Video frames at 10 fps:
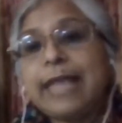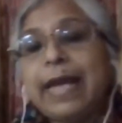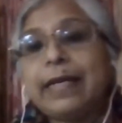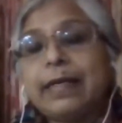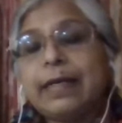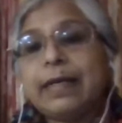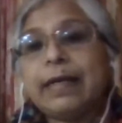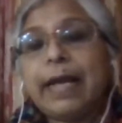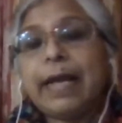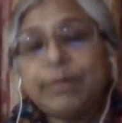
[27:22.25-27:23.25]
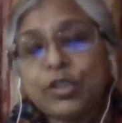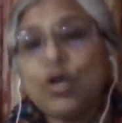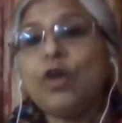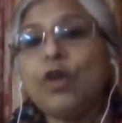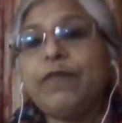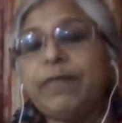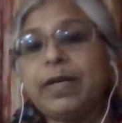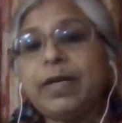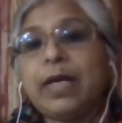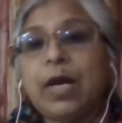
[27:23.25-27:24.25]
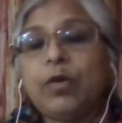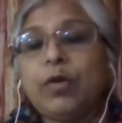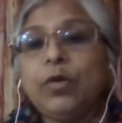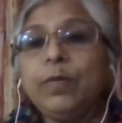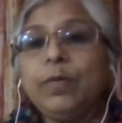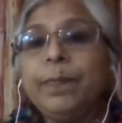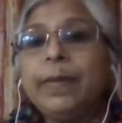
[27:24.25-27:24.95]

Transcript: and I'm sure we will allow you.